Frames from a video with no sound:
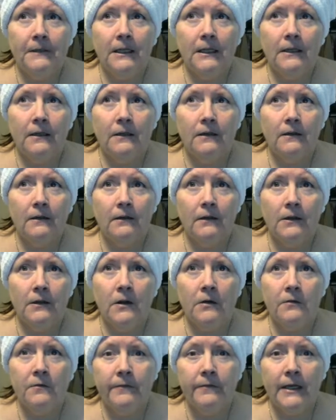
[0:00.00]
then
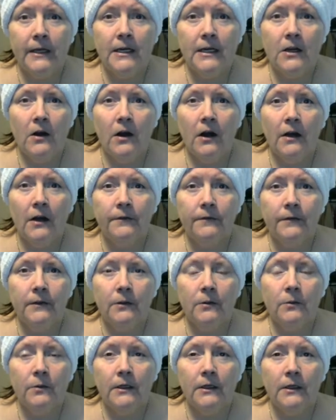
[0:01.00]
another fatty
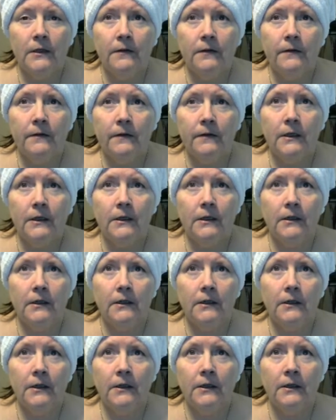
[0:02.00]
coffee with
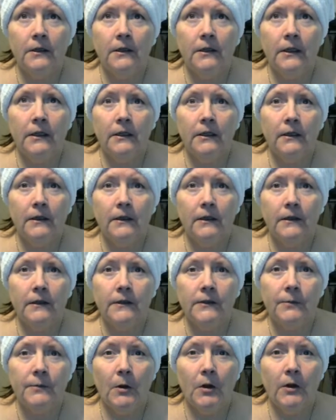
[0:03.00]
a
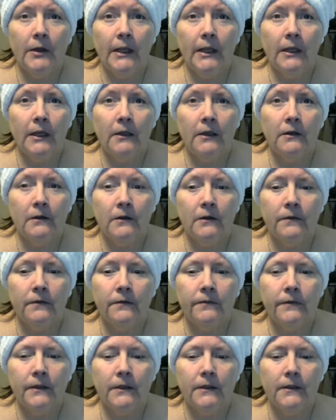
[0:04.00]
small can
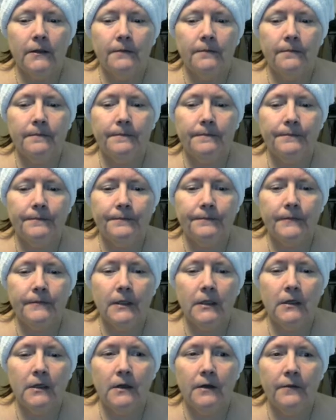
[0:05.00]
of
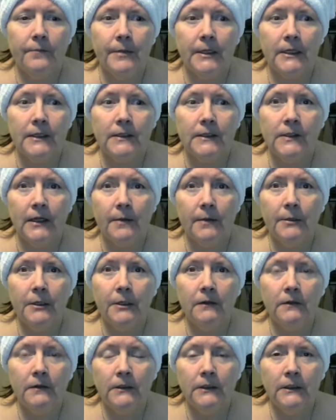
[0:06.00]
pink
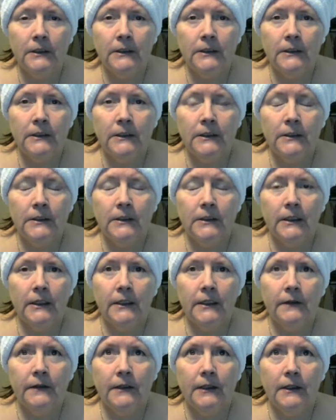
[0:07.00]
salmon,
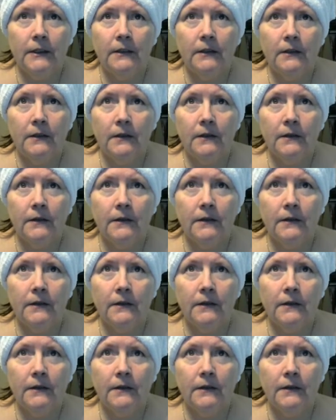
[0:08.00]
and then